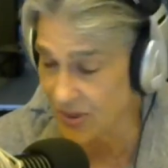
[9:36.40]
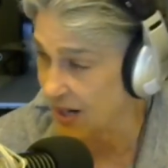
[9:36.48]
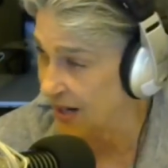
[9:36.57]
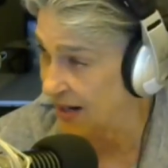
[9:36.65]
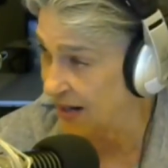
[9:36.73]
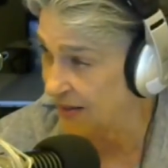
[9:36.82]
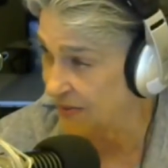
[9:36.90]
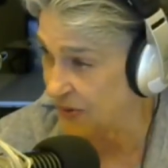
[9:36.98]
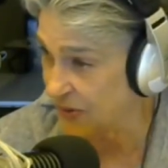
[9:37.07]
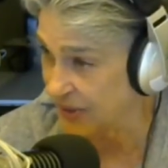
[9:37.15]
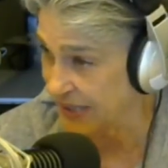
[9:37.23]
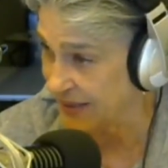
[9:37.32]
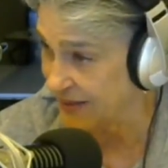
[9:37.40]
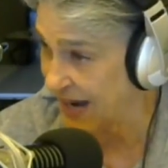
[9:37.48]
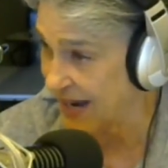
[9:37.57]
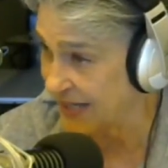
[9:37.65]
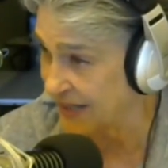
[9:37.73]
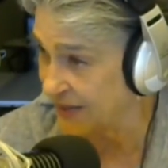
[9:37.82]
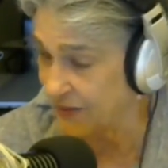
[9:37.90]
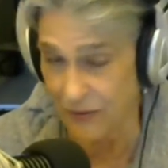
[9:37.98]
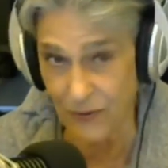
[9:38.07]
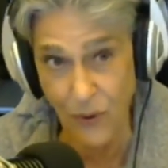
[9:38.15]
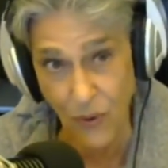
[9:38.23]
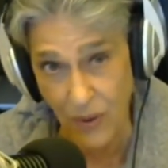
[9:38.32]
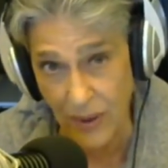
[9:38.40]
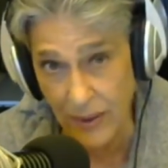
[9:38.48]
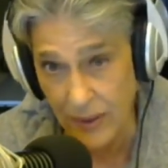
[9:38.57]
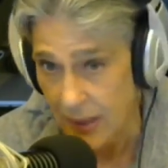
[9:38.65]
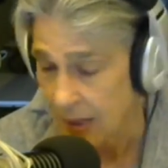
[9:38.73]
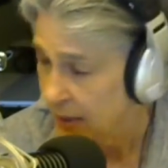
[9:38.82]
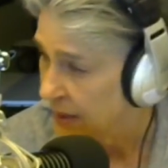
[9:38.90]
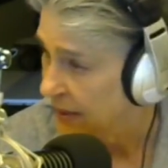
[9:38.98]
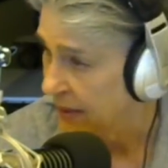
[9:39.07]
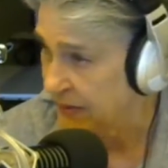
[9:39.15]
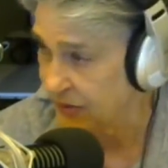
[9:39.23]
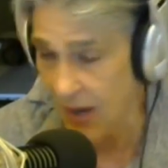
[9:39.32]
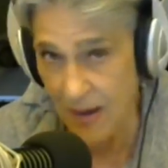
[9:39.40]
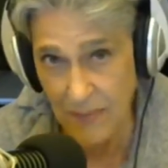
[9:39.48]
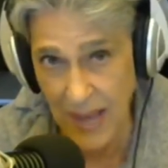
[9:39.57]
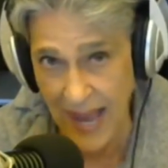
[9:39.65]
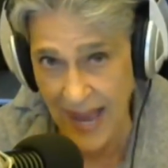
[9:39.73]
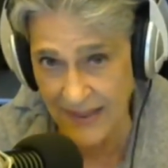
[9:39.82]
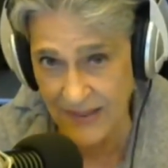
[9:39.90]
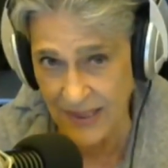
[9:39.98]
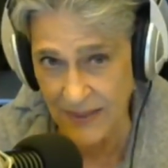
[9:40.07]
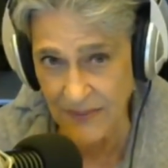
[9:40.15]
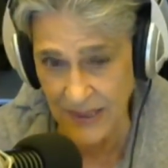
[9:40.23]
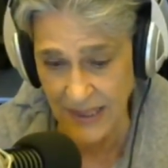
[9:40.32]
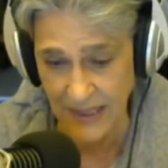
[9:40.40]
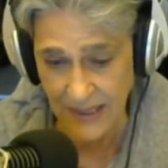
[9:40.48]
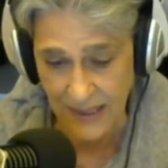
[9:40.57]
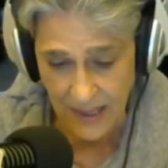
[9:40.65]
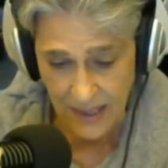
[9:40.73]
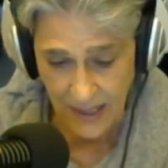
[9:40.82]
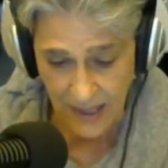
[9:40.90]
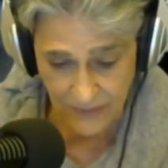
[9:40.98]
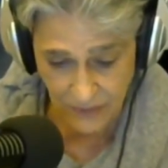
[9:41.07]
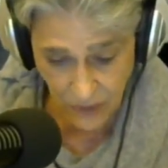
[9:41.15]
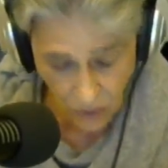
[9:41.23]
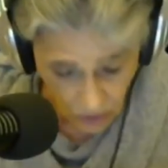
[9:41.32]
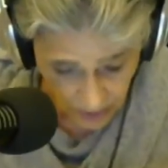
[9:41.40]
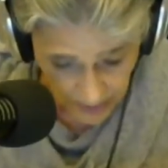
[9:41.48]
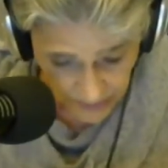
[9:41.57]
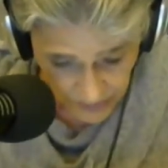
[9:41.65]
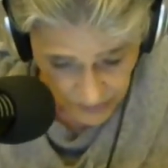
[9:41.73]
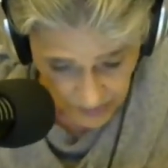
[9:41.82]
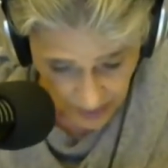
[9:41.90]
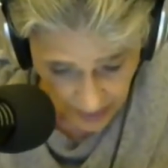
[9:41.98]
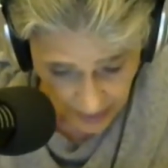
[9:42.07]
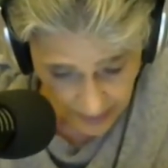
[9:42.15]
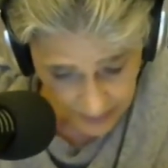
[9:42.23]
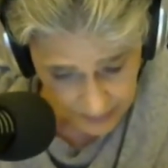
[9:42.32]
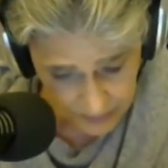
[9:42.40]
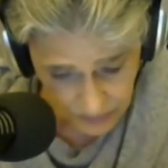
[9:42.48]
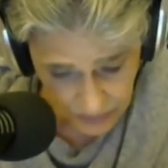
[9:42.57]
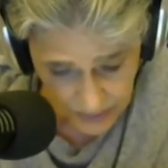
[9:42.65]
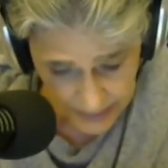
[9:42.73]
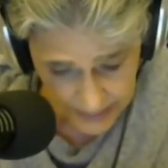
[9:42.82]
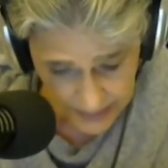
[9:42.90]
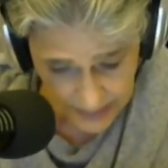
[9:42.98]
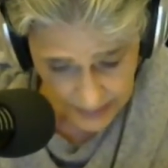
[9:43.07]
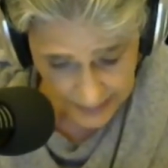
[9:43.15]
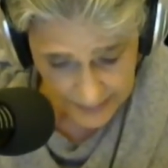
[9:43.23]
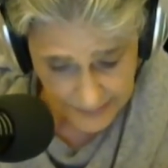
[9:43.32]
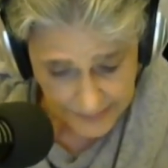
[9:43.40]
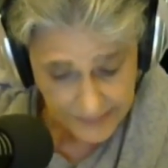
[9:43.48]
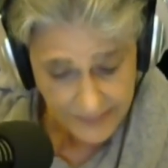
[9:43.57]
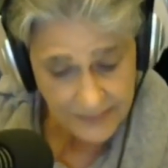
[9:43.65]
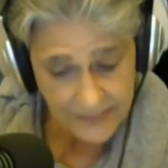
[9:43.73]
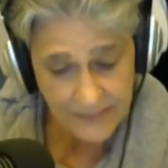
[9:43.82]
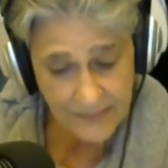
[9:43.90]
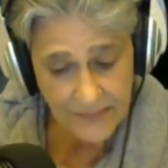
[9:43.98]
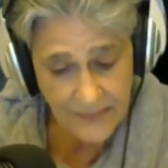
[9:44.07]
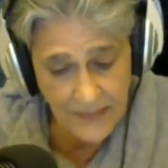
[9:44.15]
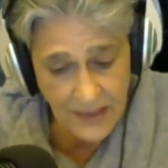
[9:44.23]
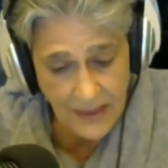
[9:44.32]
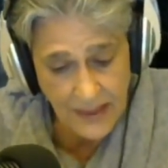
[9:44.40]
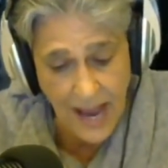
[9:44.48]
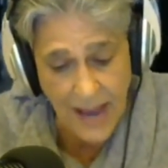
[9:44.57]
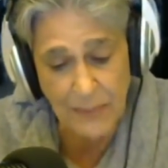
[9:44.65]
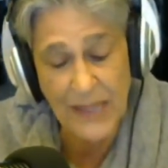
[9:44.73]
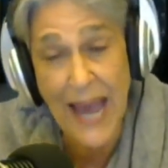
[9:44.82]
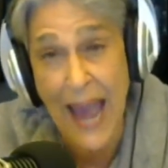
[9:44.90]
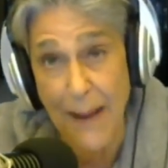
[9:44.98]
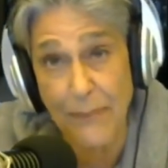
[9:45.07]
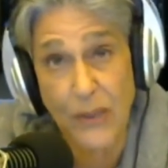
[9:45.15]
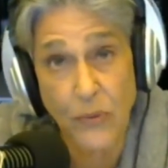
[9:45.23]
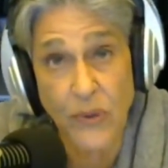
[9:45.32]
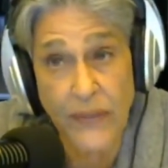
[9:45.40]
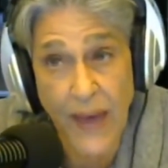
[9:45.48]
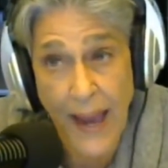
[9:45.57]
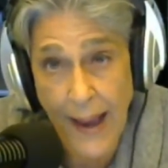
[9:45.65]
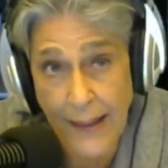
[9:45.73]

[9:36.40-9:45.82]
of or indicted for some activity, of course, would not be happy with that.